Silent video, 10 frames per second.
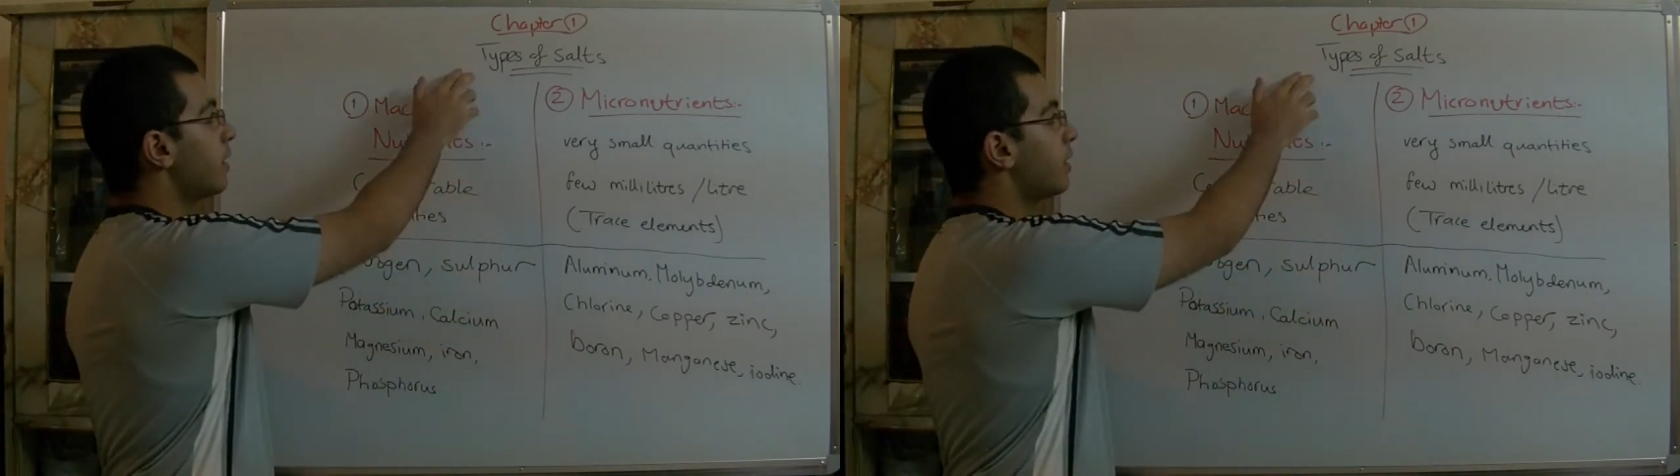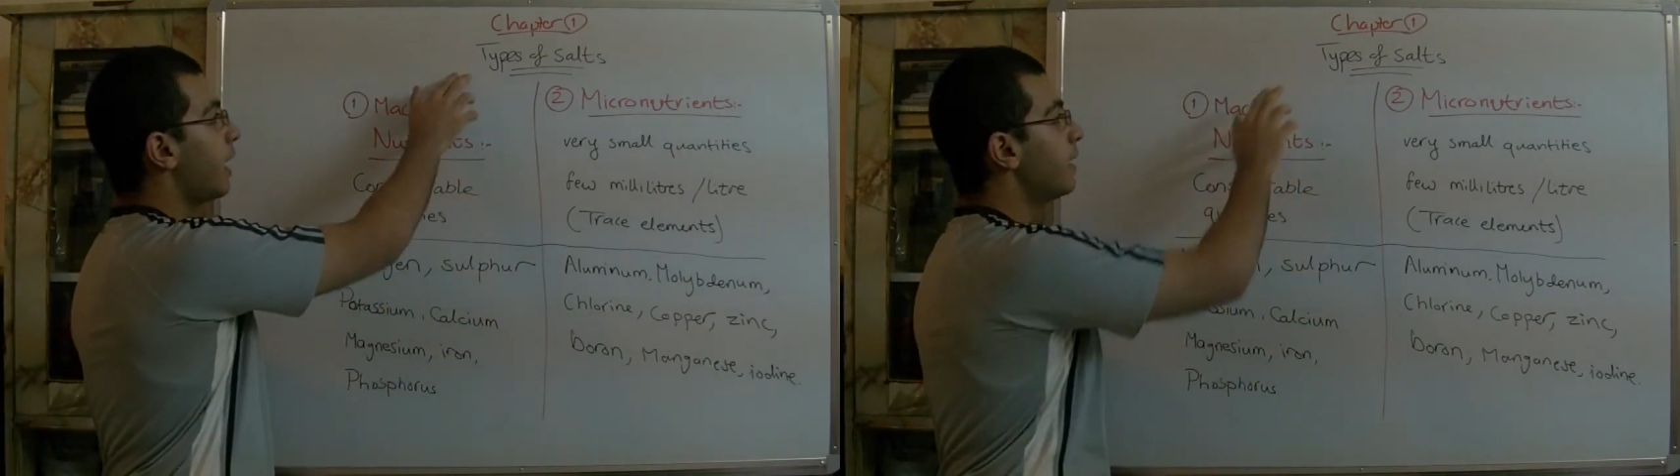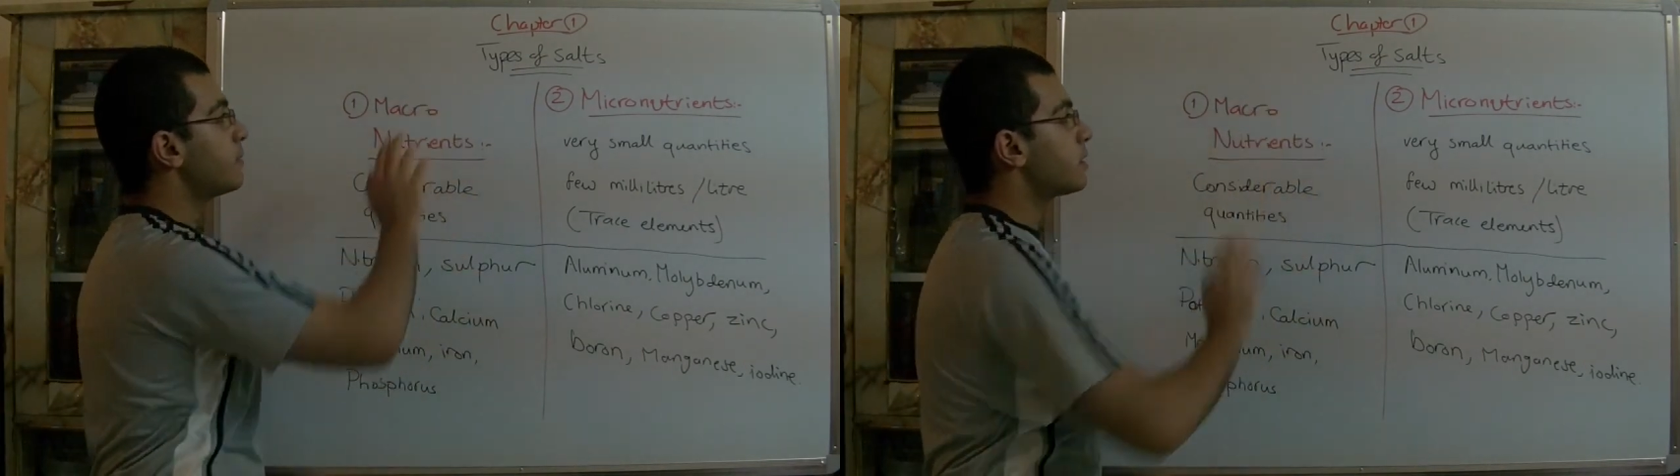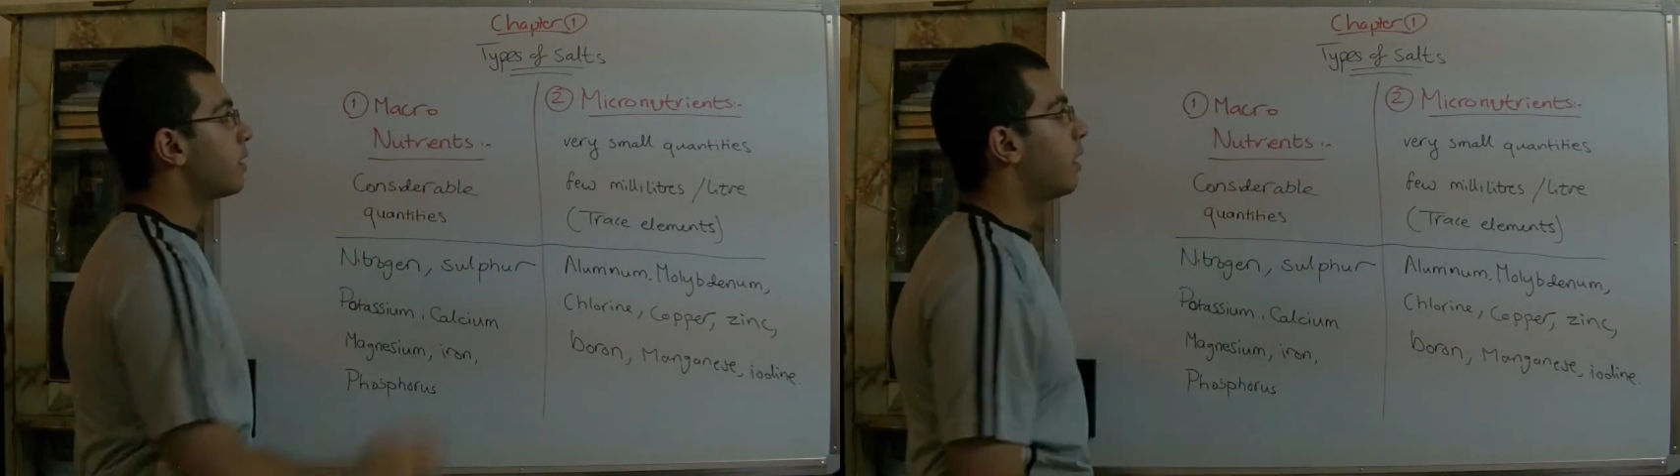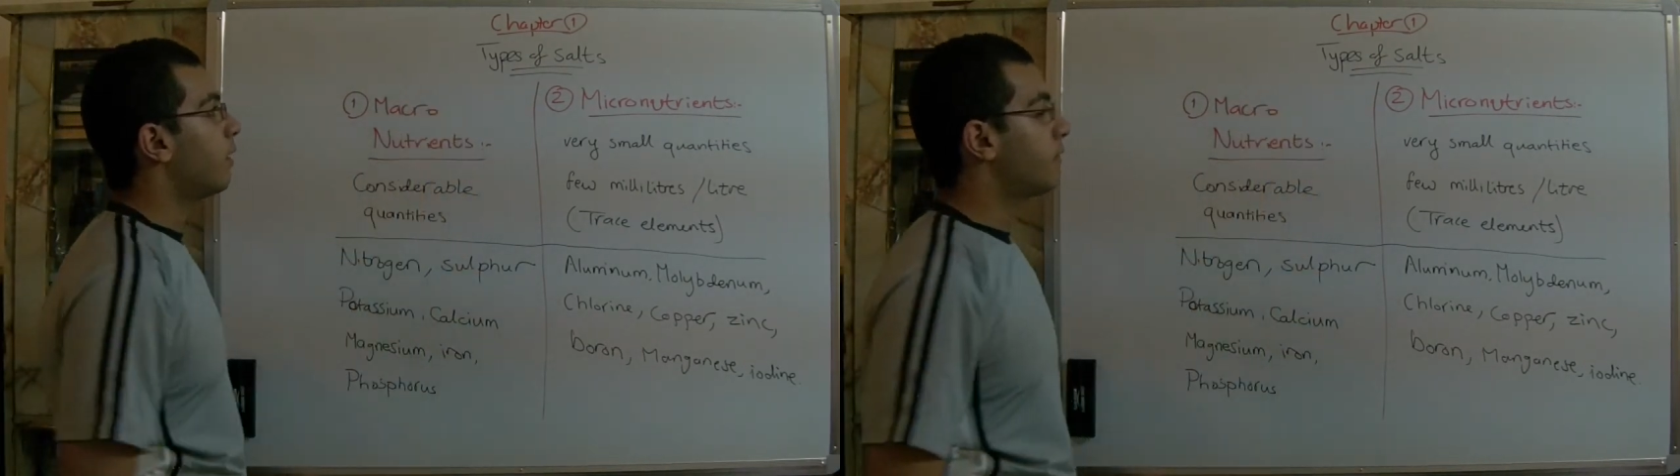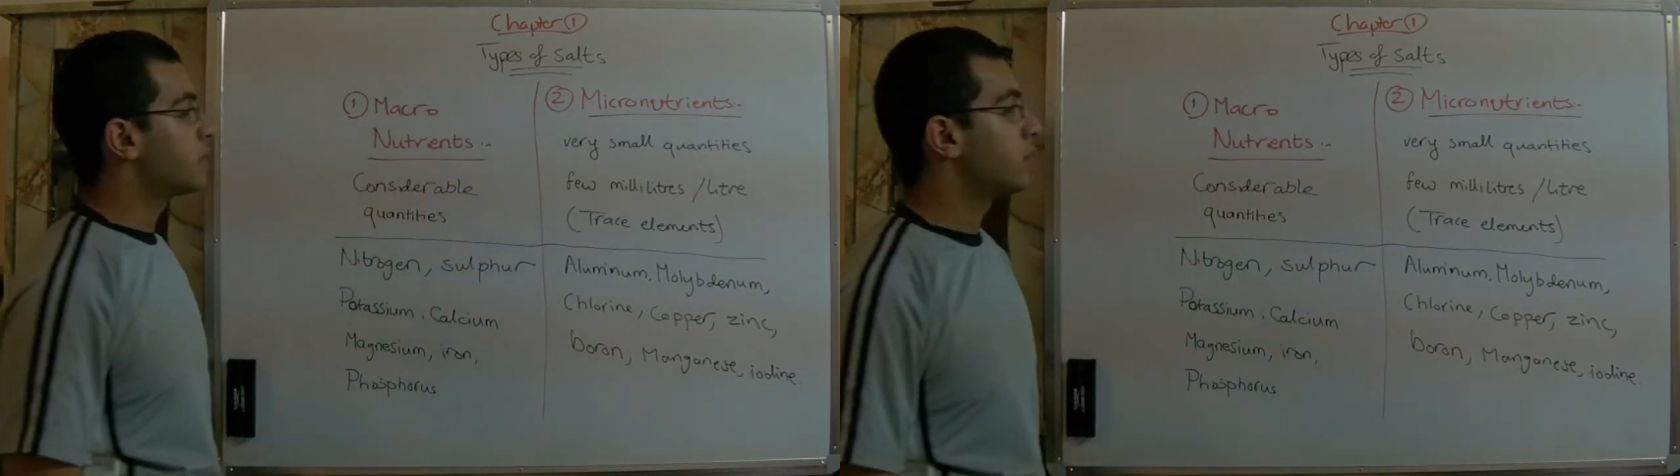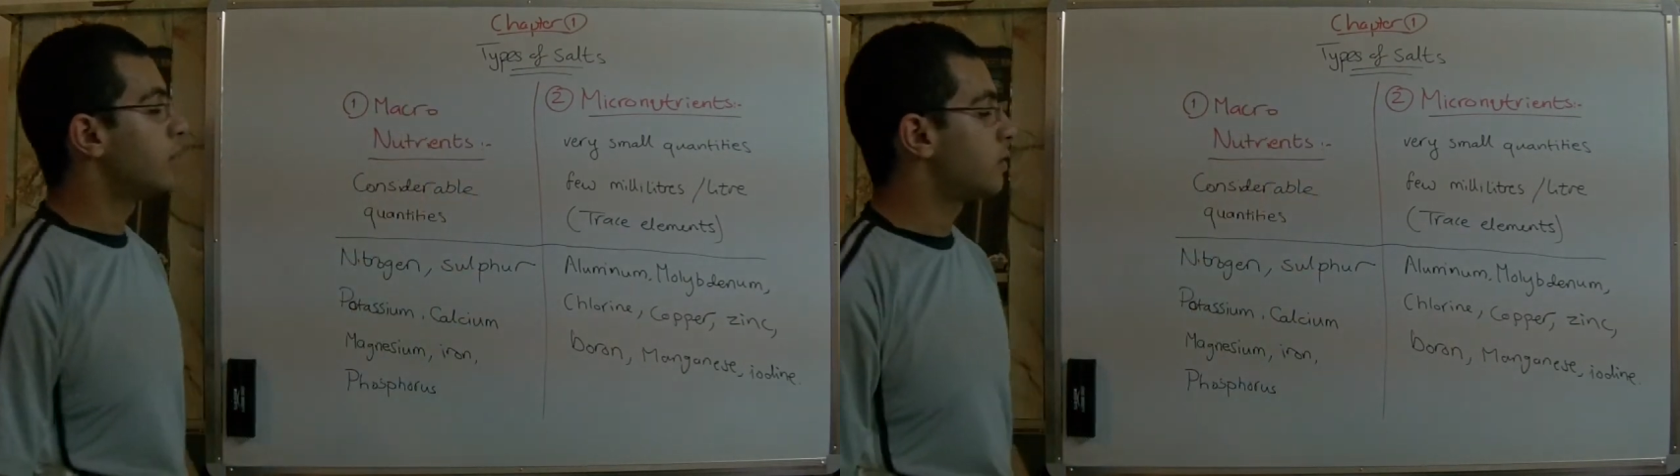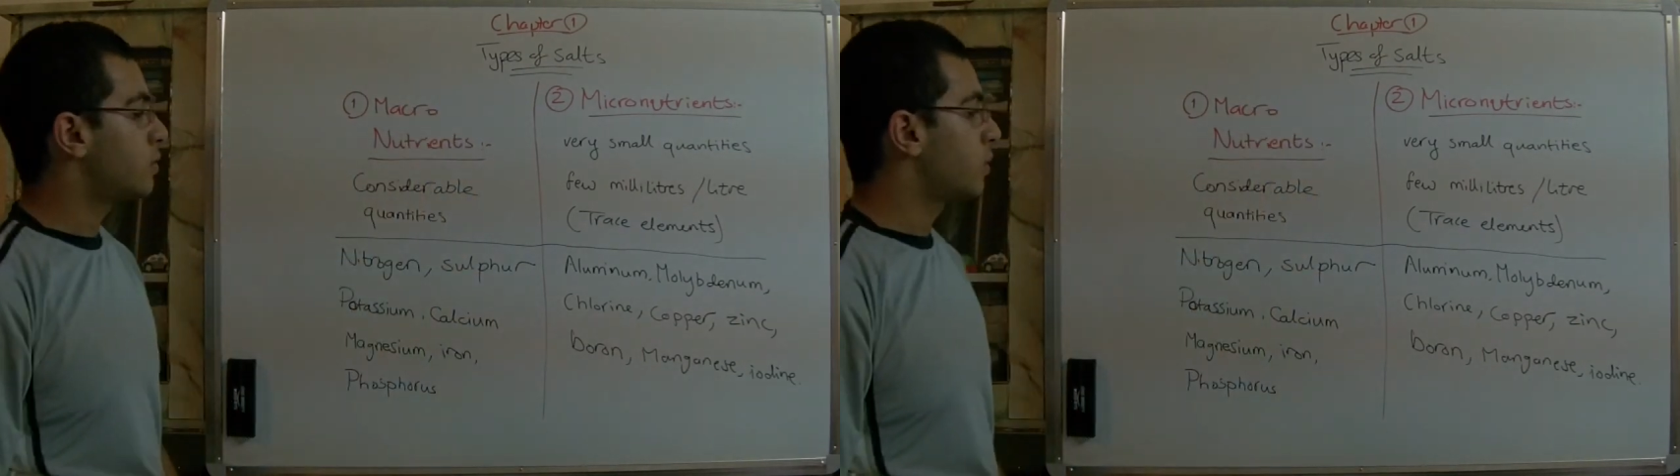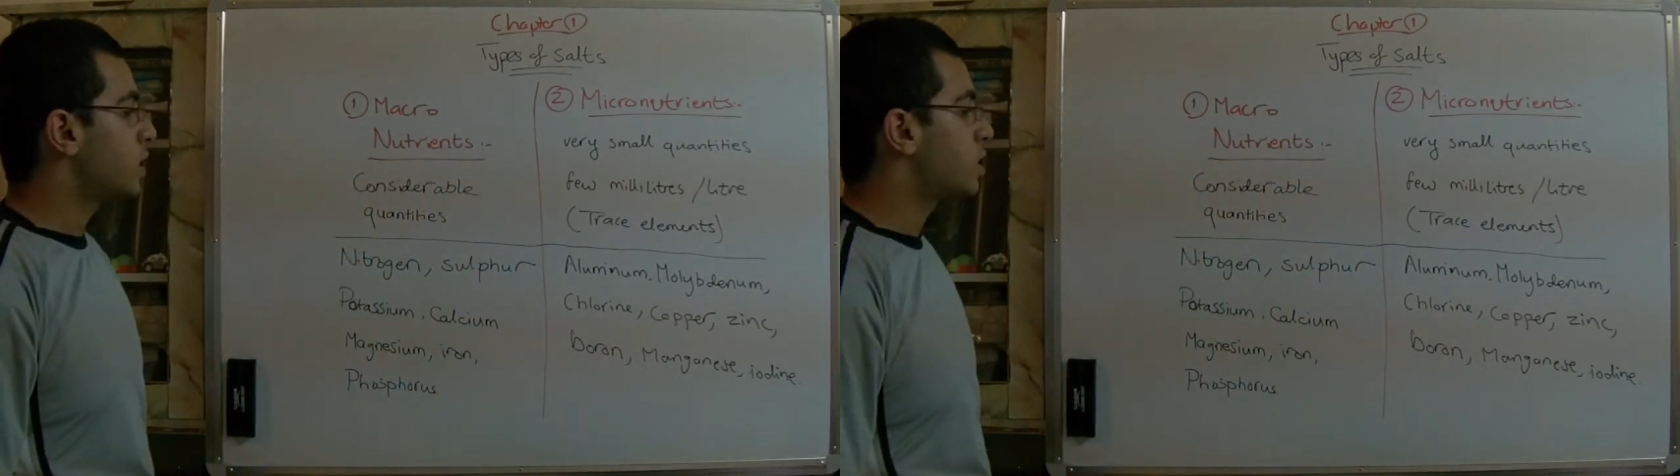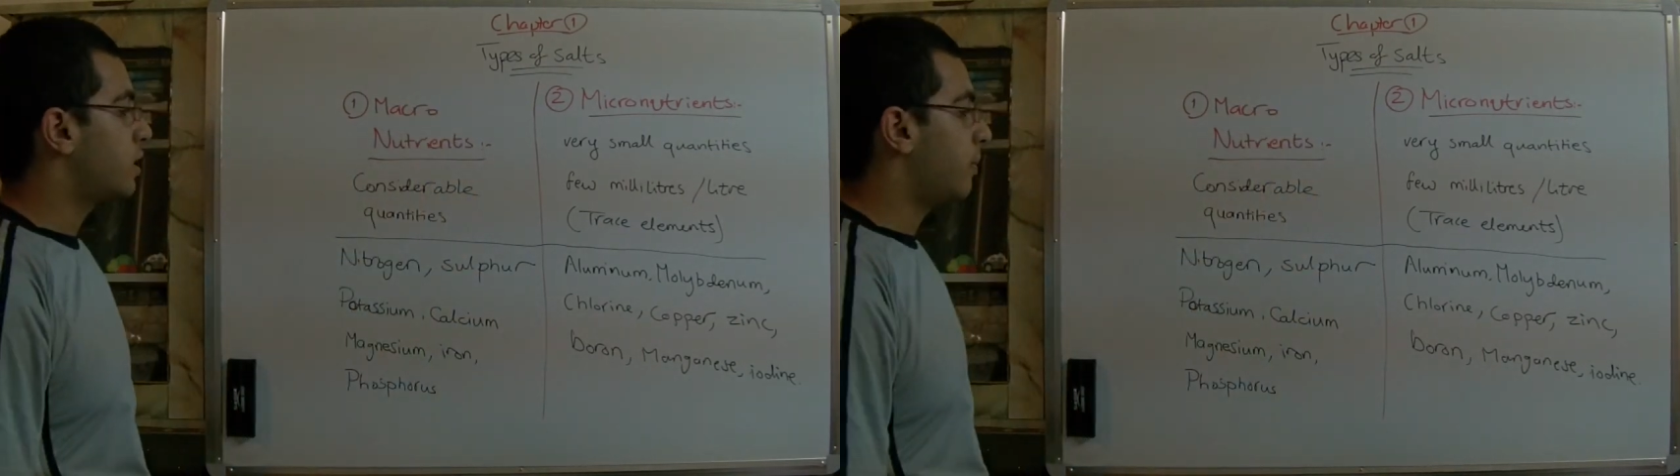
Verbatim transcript: are the types of the salts which